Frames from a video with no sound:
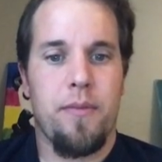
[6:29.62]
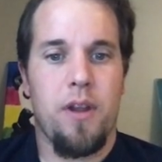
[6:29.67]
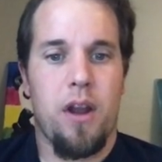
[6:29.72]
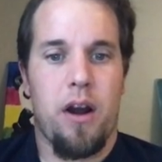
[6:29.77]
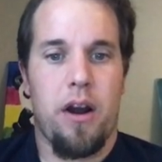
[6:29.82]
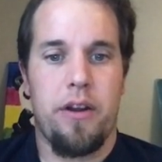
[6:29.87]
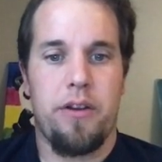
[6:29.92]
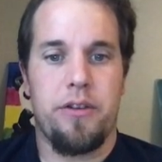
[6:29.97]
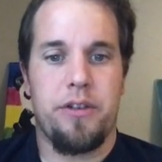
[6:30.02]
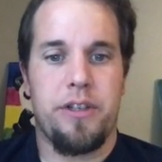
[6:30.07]

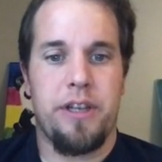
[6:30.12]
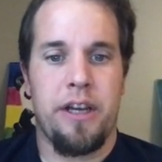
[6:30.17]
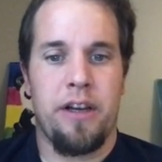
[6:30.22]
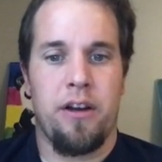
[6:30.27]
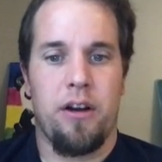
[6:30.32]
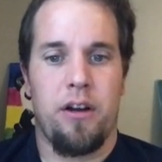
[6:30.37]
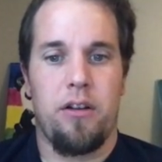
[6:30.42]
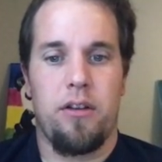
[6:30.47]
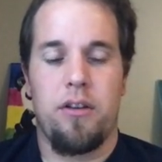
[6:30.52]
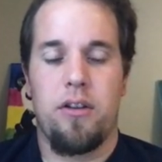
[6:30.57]
Are you
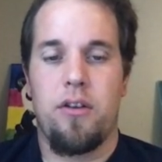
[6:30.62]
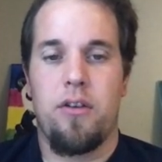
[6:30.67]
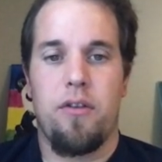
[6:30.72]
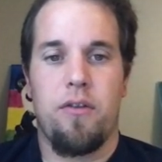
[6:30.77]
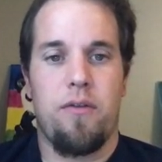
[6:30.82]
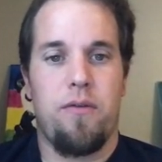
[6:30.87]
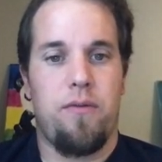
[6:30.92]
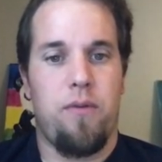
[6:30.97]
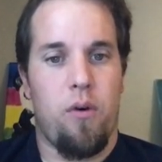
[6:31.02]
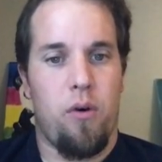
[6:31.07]
single?
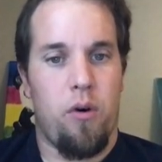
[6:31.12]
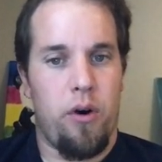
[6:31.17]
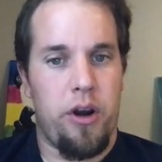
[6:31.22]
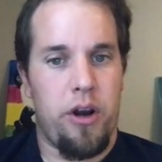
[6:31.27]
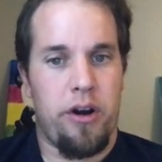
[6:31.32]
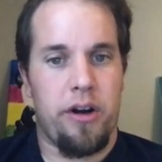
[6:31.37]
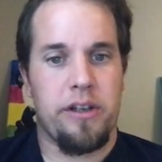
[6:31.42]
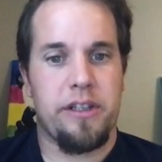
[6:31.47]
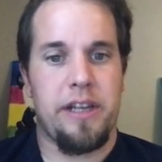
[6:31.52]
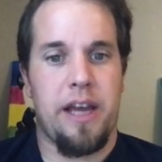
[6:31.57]
For
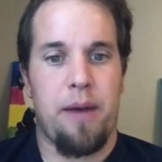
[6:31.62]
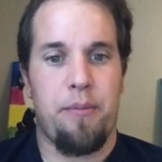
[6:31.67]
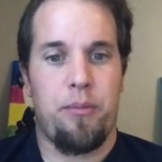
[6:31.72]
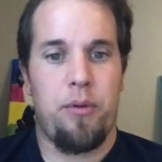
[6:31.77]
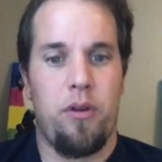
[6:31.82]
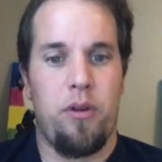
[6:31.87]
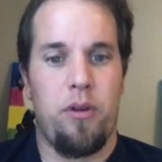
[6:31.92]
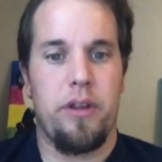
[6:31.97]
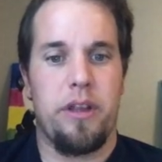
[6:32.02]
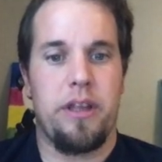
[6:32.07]
your
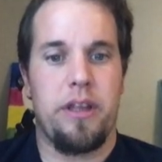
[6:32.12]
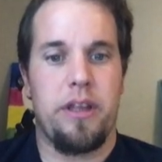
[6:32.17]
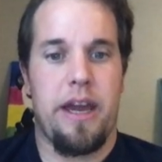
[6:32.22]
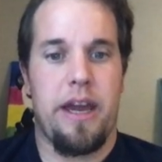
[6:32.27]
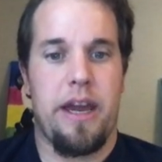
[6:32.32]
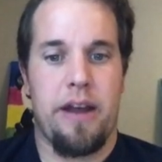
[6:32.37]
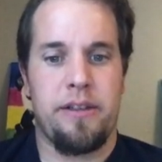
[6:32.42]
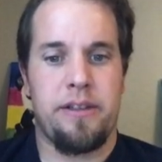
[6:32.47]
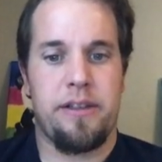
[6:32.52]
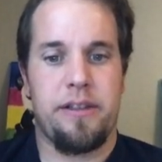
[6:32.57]
example,
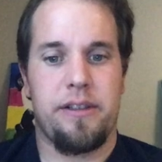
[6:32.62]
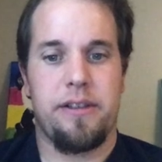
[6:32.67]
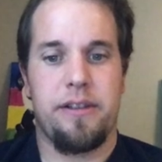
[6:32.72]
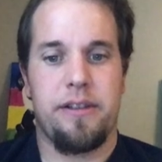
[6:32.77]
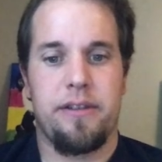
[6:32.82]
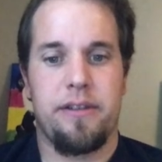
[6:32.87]
yes.